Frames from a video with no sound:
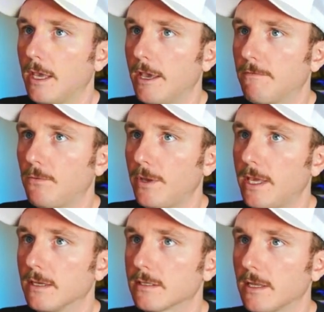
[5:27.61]
If
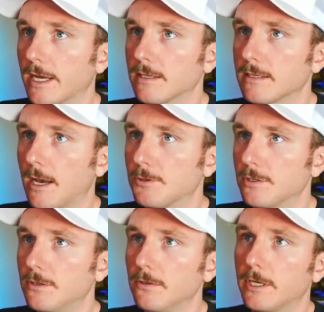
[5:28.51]
we select this
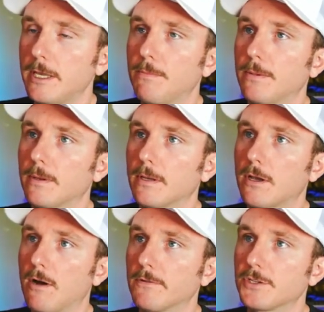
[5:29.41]
option to keep
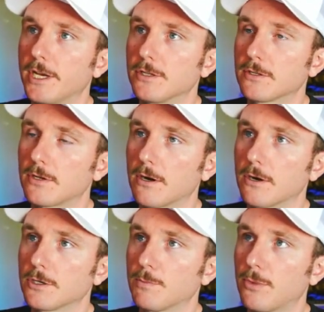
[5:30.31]
conversation
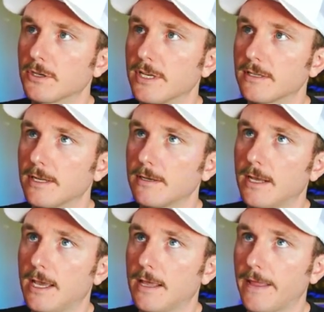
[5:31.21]
starters persistent,
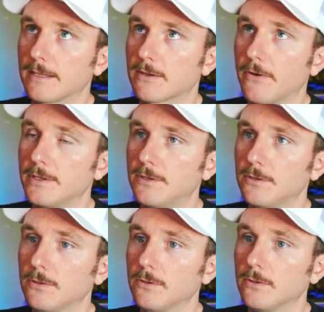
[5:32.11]
that's going
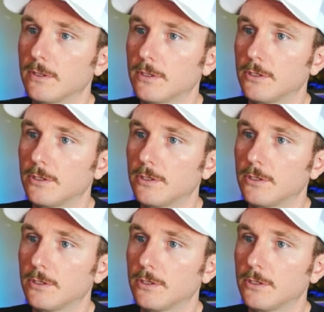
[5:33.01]
to